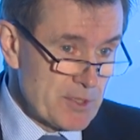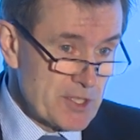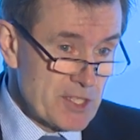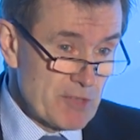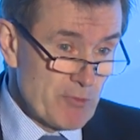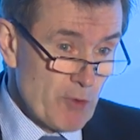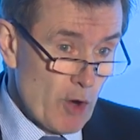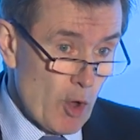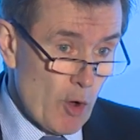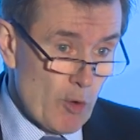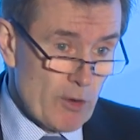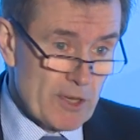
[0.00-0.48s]

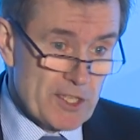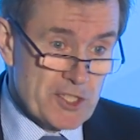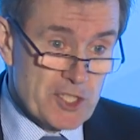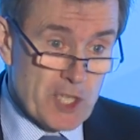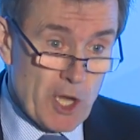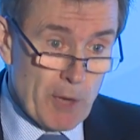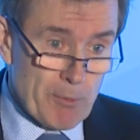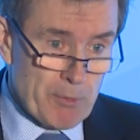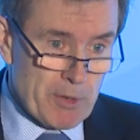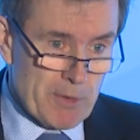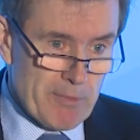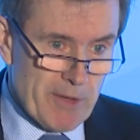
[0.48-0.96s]
role is
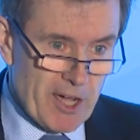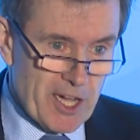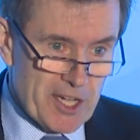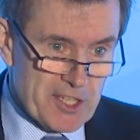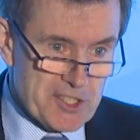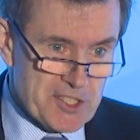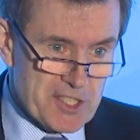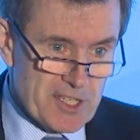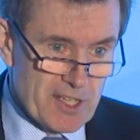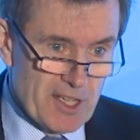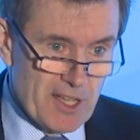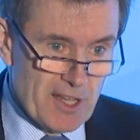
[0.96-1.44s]

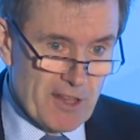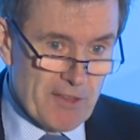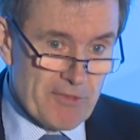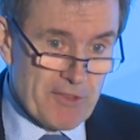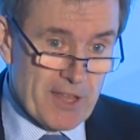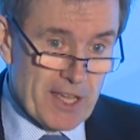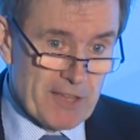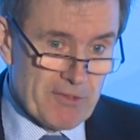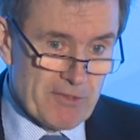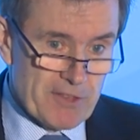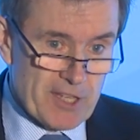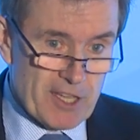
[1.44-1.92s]
compromised,
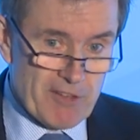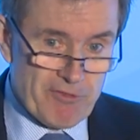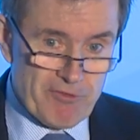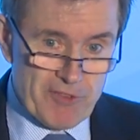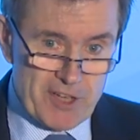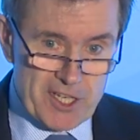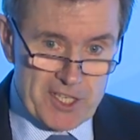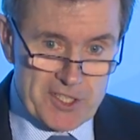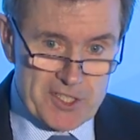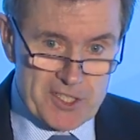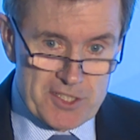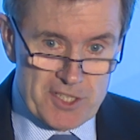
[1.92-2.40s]
then they
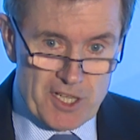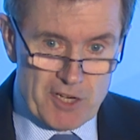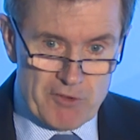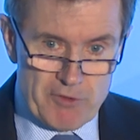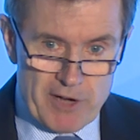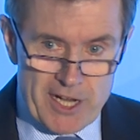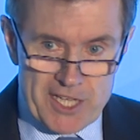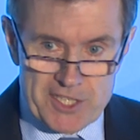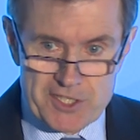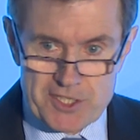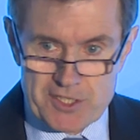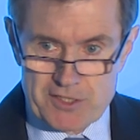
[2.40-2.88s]
face
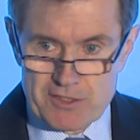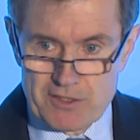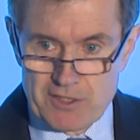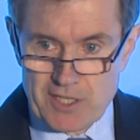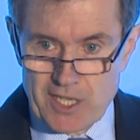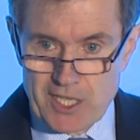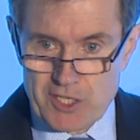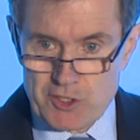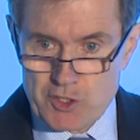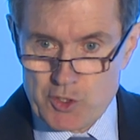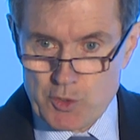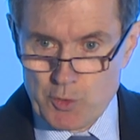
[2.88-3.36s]
arrest
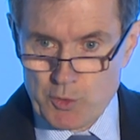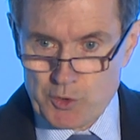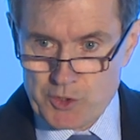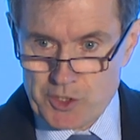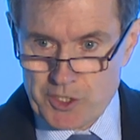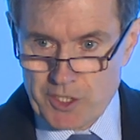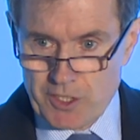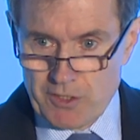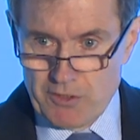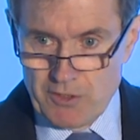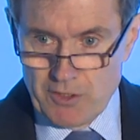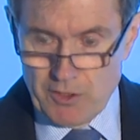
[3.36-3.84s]
and
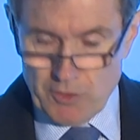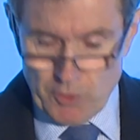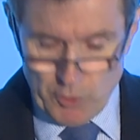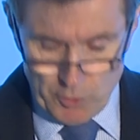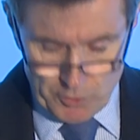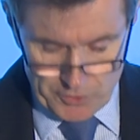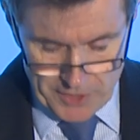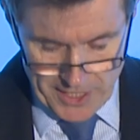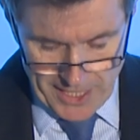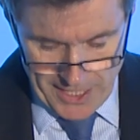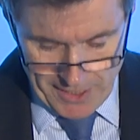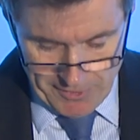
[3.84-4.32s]
torture or
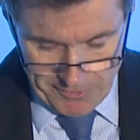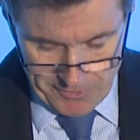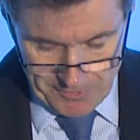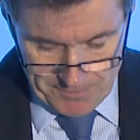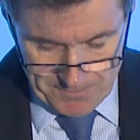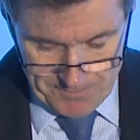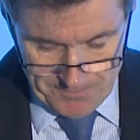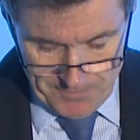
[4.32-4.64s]
death.